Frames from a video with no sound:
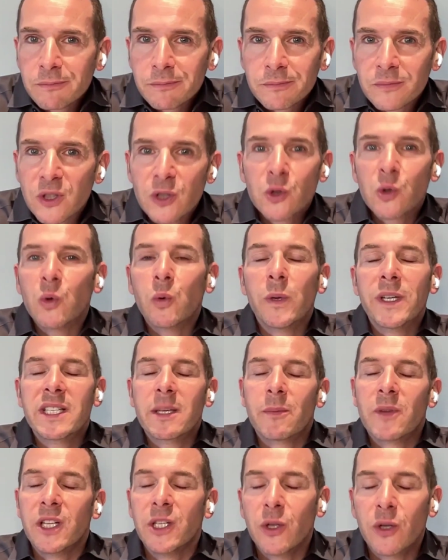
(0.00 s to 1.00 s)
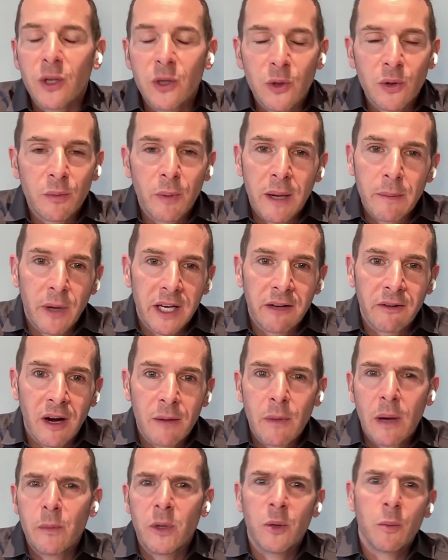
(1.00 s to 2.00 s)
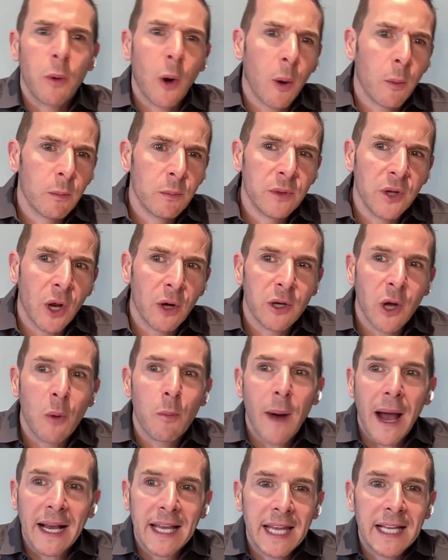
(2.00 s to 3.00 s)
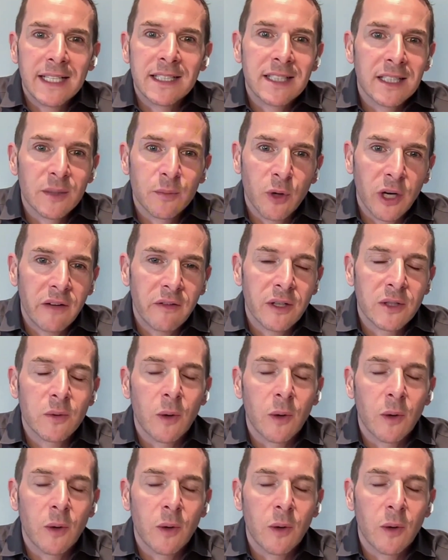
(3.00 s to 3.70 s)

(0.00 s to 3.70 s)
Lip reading: there's always something you can do to make money, right? Maybe go back into the previous